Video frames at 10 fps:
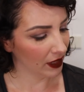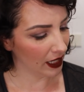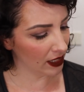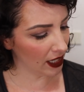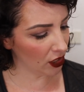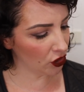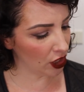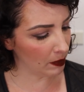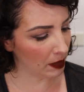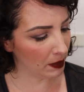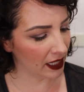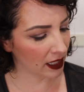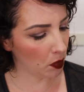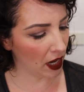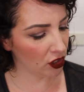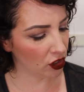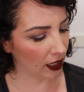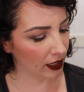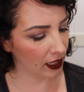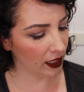it's like a shimmer, but it's quite
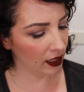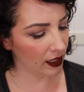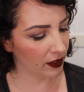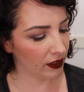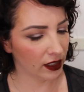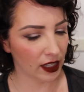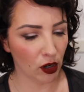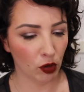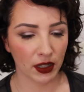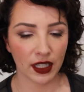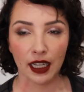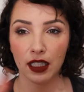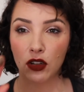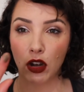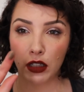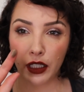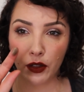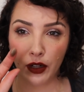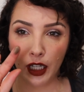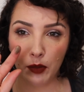chunky. It's like almost like it's got
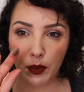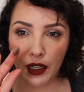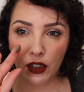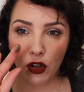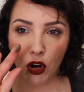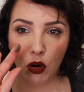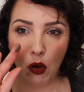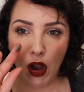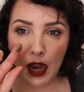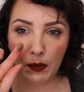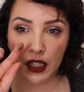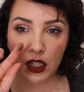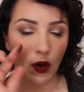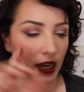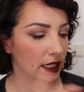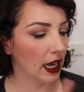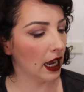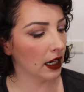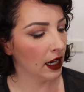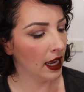glitter in it, but not quite, but it's quite
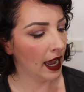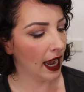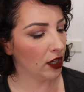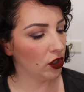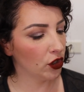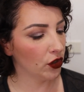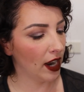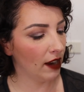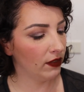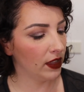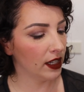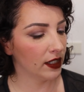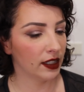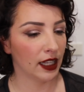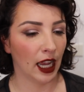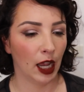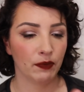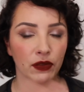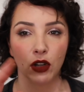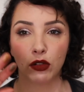dark. And you do have this
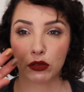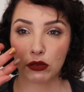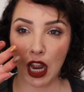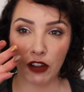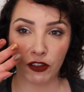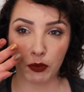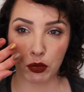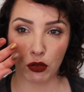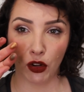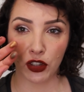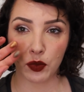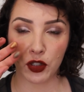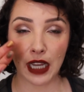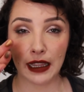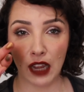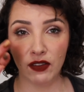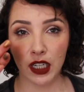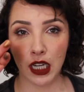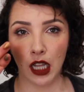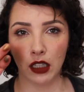rough bronze, which I love the
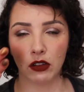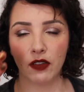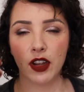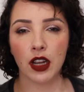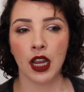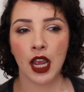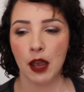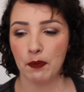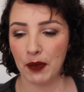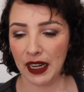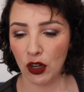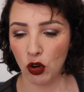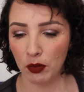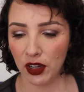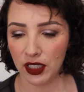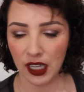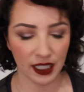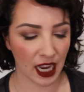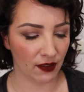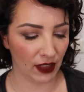color of it, but it almost
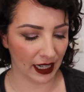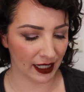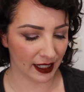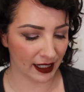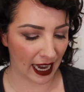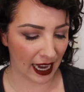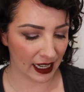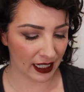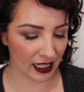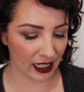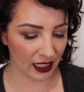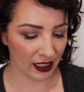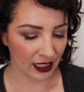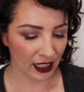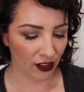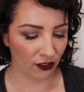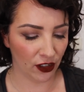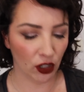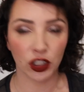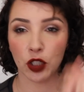does have like a sandy
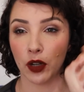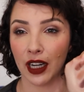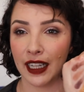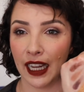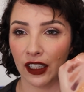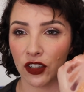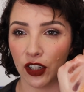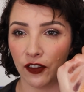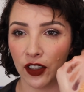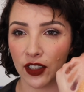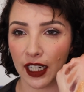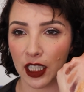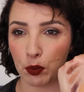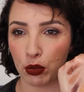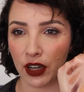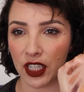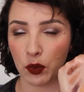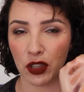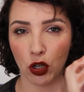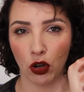feel to it. Again, it sort of feels like it's pressed
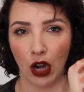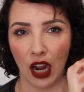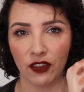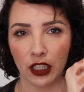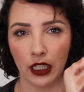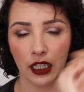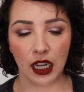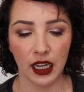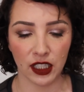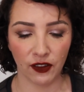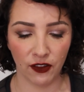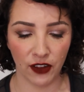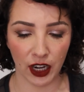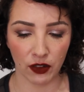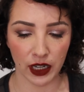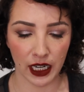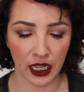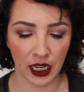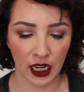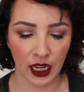with craft glitter. It's
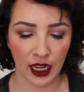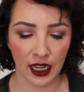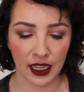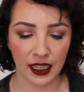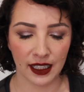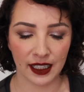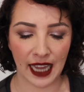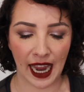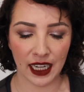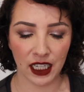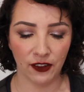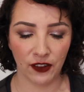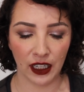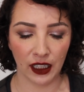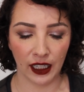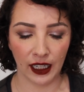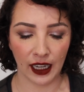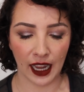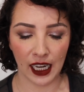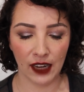very sandy feeling.
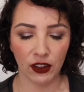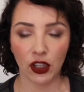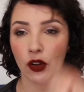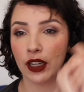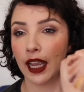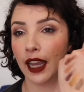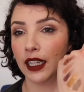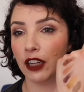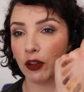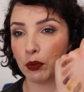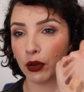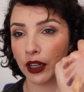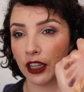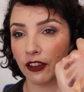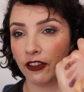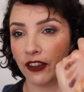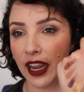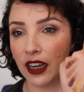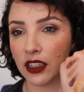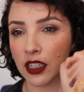And even though it can give a pretty
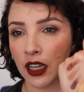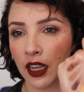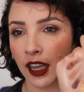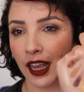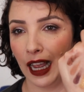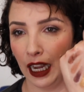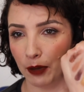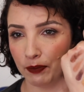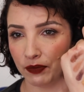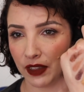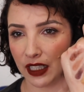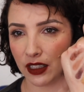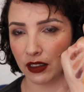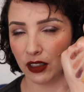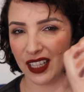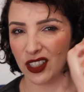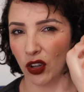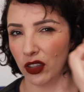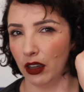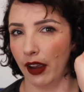effect, it's
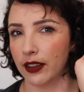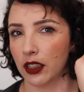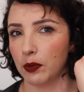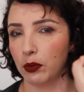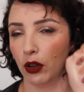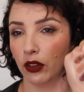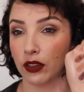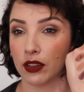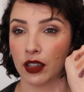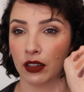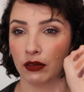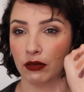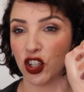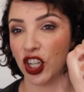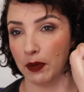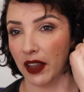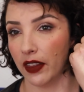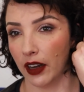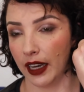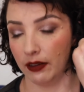not the nicest bronze shimmer
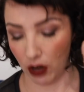that I